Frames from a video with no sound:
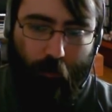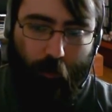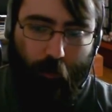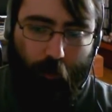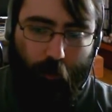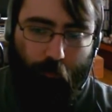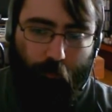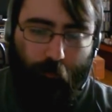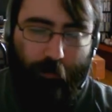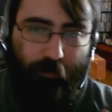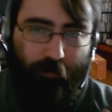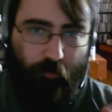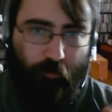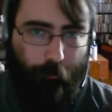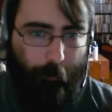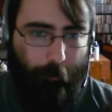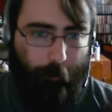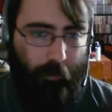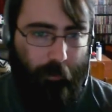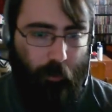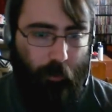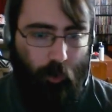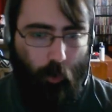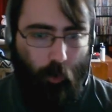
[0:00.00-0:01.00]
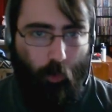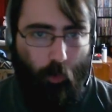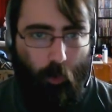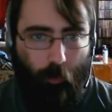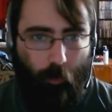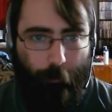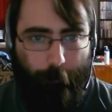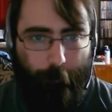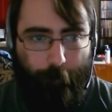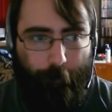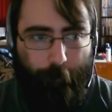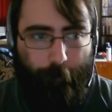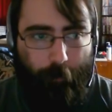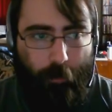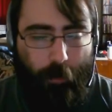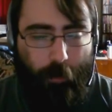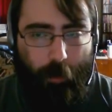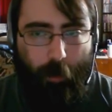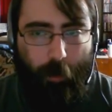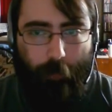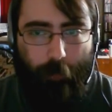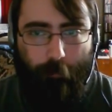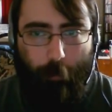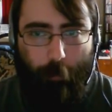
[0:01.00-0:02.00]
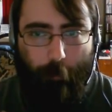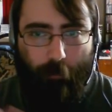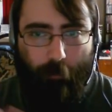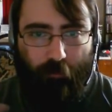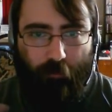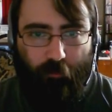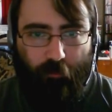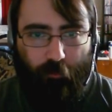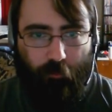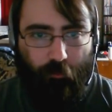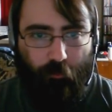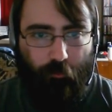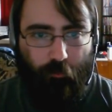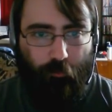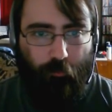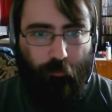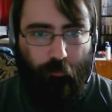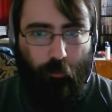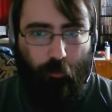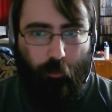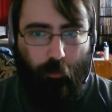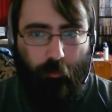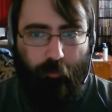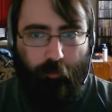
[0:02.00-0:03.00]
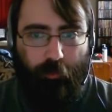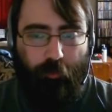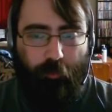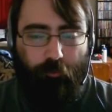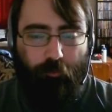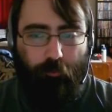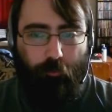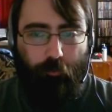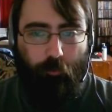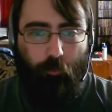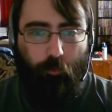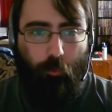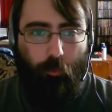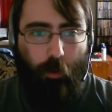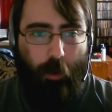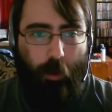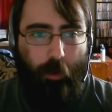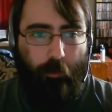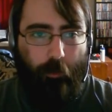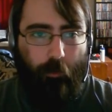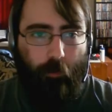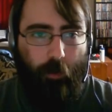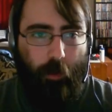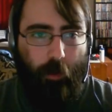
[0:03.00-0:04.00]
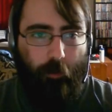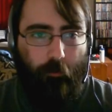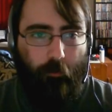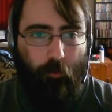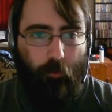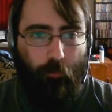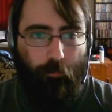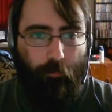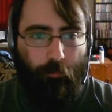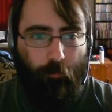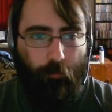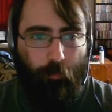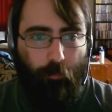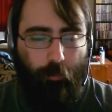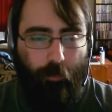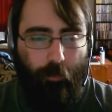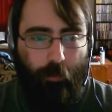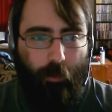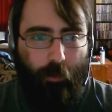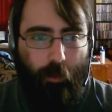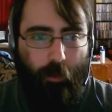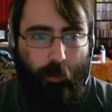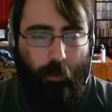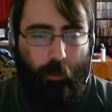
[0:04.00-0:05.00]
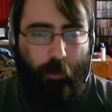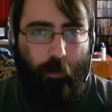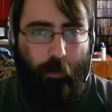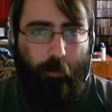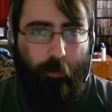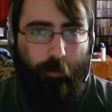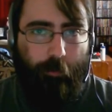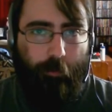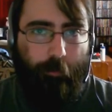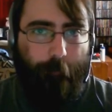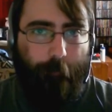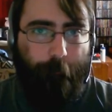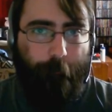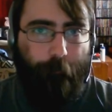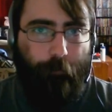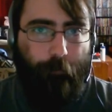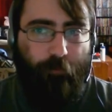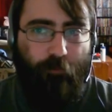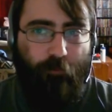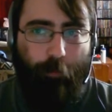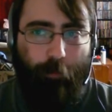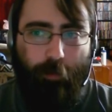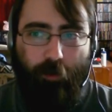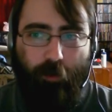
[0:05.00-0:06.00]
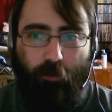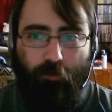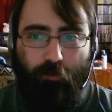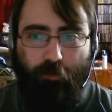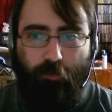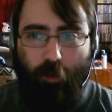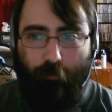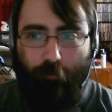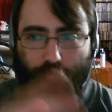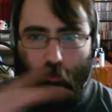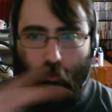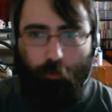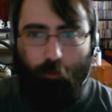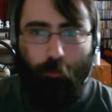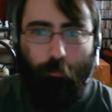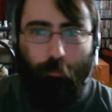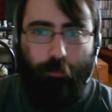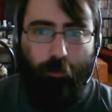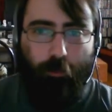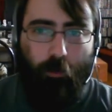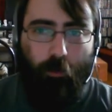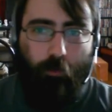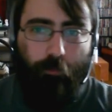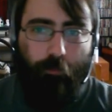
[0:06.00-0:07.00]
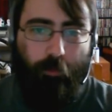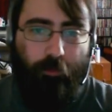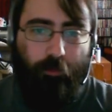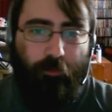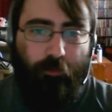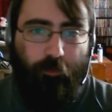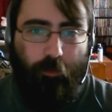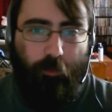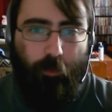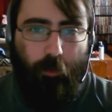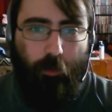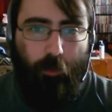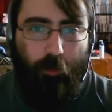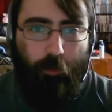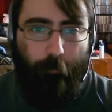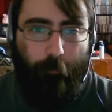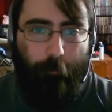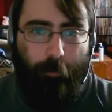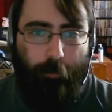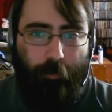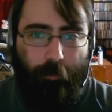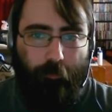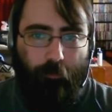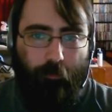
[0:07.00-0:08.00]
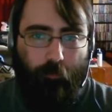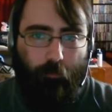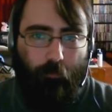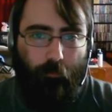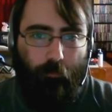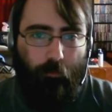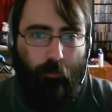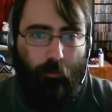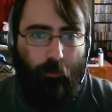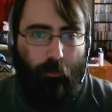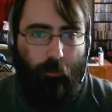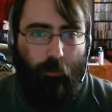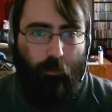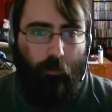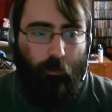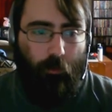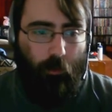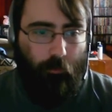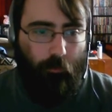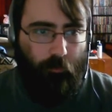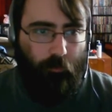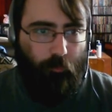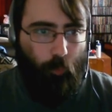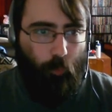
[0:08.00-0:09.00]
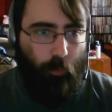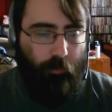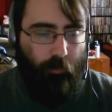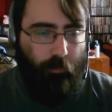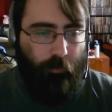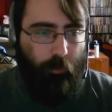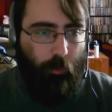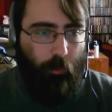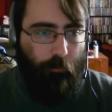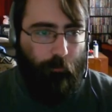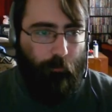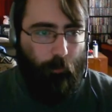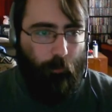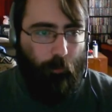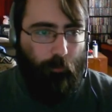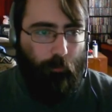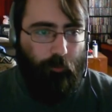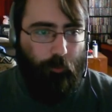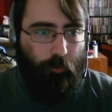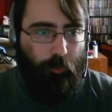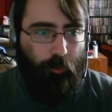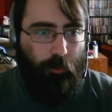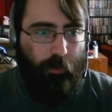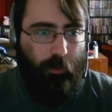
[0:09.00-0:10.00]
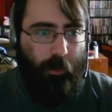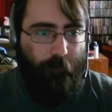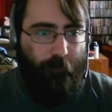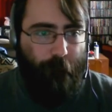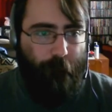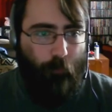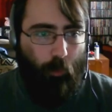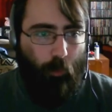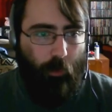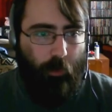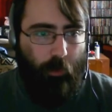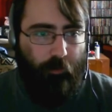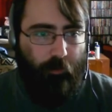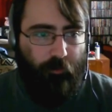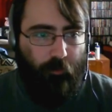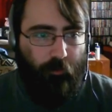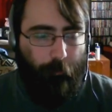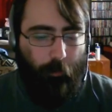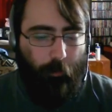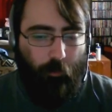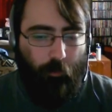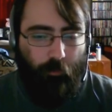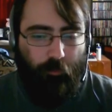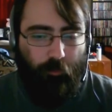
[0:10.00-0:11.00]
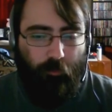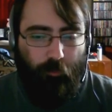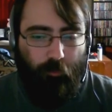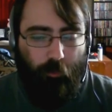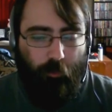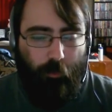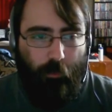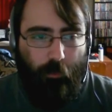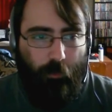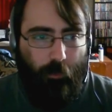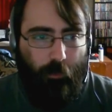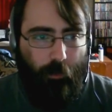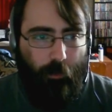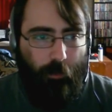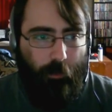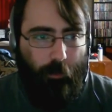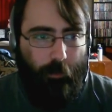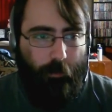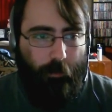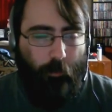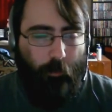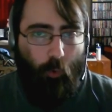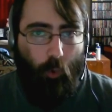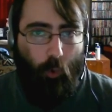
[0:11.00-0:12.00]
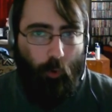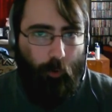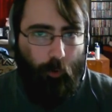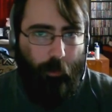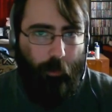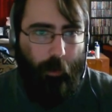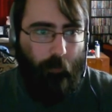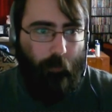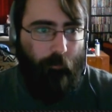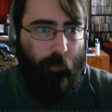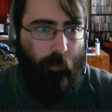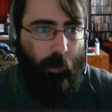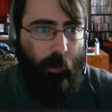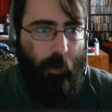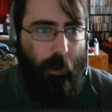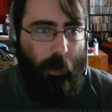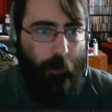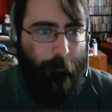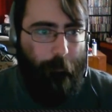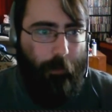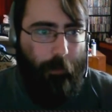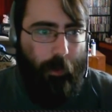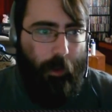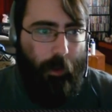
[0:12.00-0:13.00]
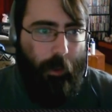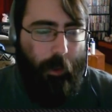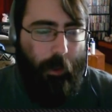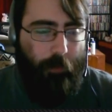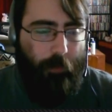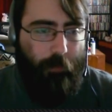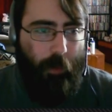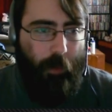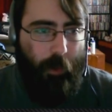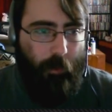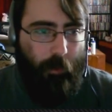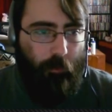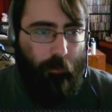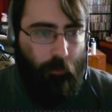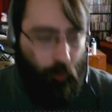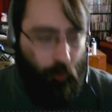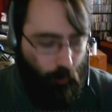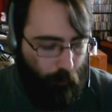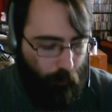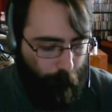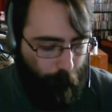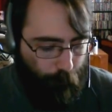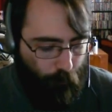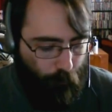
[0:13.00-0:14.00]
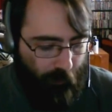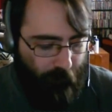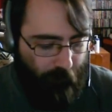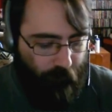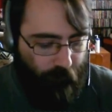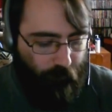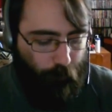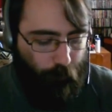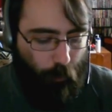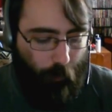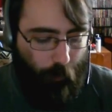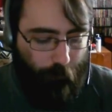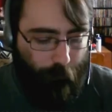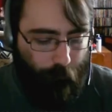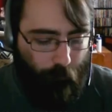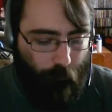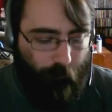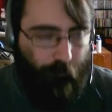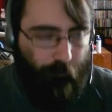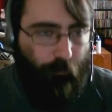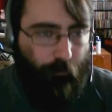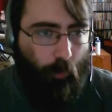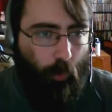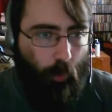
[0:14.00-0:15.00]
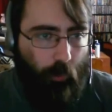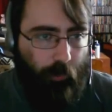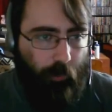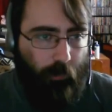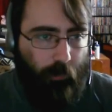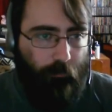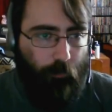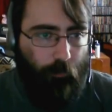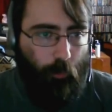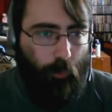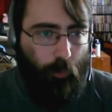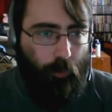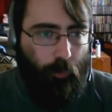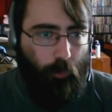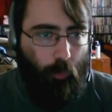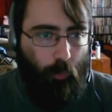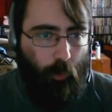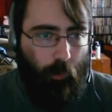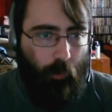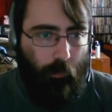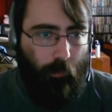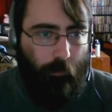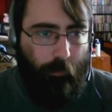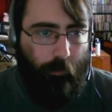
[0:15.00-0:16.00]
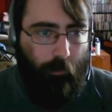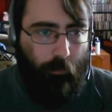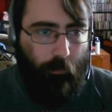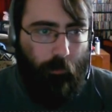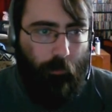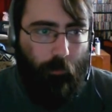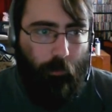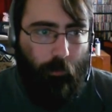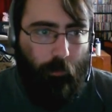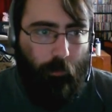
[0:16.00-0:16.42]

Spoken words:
So that's your main goal. And then this is going to teach you how to kind of go through it. If you play it yourself, you can read all this, but I'll just quickly go through. So you can have 4 customers ordering at a time, and then you can press 1 through 4 to get their order, or click.